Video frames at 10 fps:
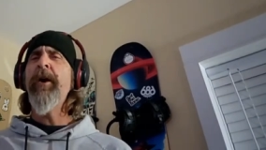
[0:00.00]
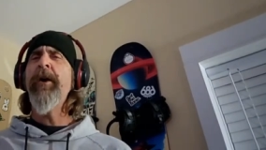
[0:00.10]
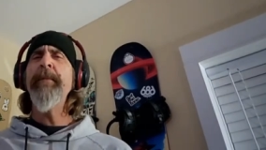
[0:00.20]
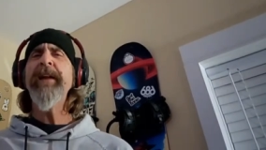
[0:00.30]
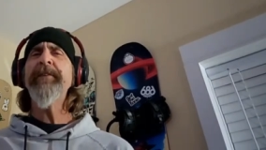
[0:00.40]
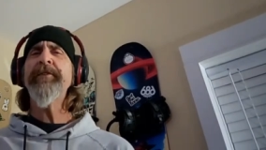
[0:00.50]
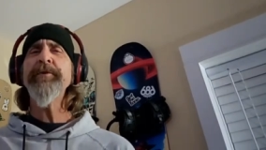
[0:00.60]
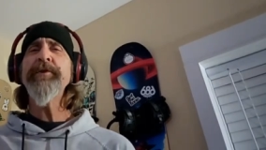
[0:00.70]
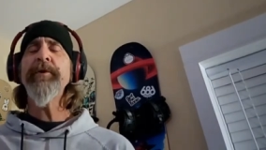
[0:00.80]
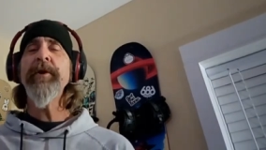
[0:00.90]
Oh man, it's
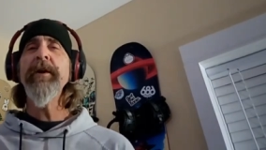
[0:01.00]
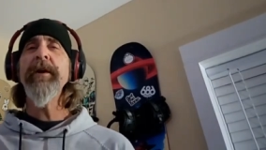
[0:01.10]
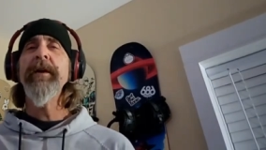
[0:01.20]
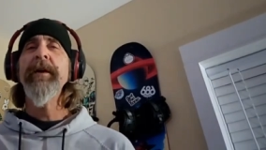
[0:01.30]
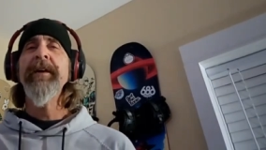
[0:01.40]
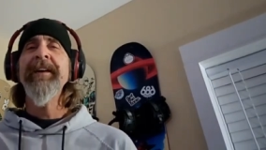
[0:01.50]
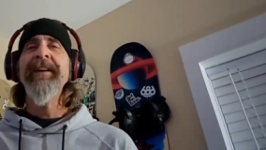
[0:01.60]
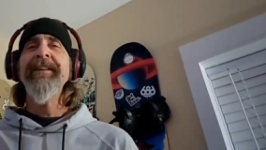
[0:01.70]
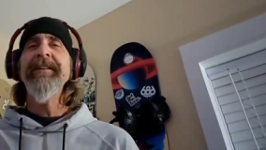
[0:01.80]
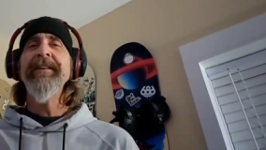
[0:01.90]
doing so good.
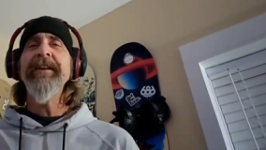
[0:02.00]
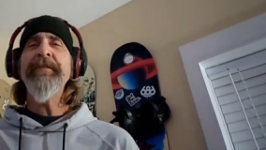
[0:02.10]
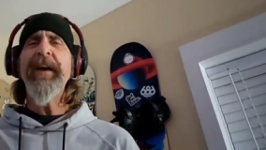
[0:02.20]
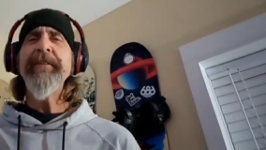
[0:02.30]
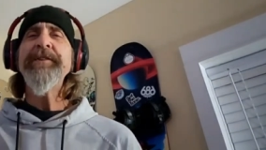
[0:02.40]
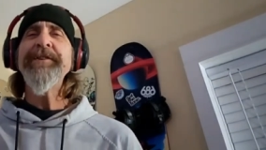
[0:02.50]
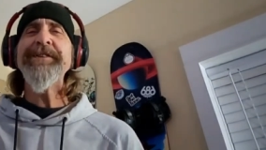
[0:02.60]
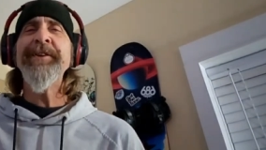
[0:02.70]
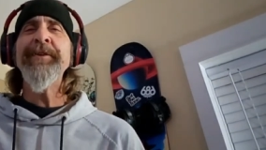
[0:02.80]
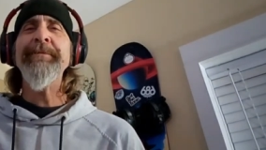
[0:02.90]
If I give it
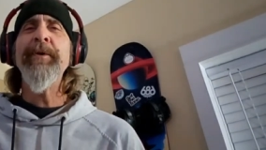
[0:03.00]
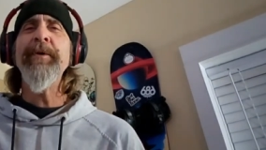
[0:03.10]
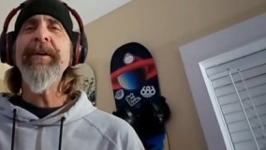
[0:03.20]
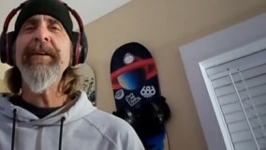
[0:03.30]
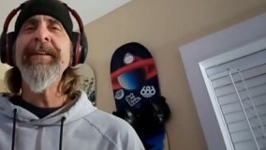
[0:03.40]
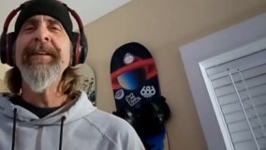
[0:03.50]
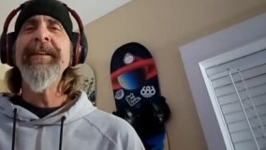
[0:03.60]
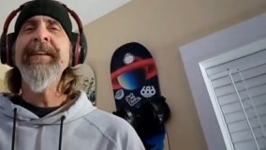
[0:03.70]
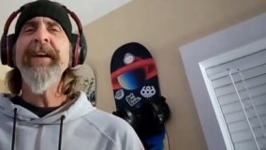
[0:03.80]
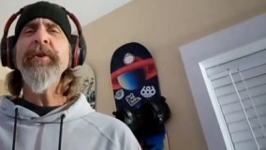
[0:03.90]
just a little more,
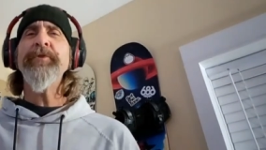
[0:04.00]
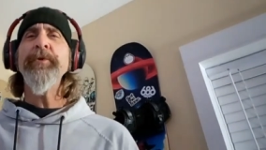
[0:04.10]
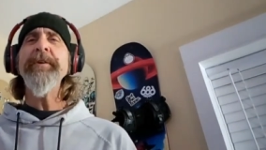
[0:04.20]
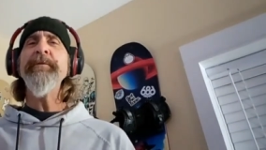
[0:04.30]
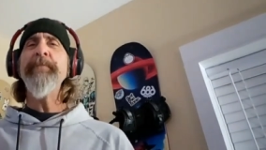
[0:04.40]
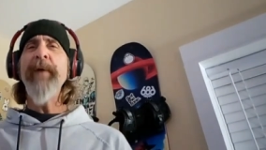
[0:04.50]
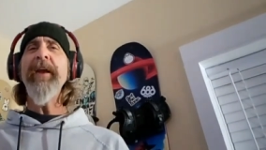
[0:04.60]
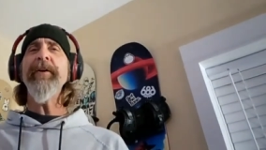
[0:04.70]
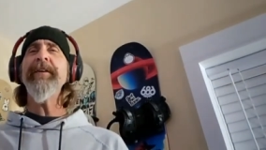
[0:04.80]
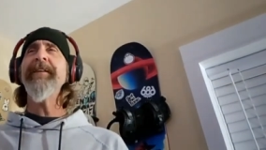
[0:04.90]
it'll do even
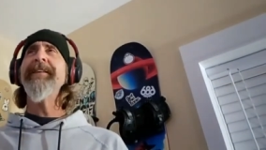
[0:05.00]
better.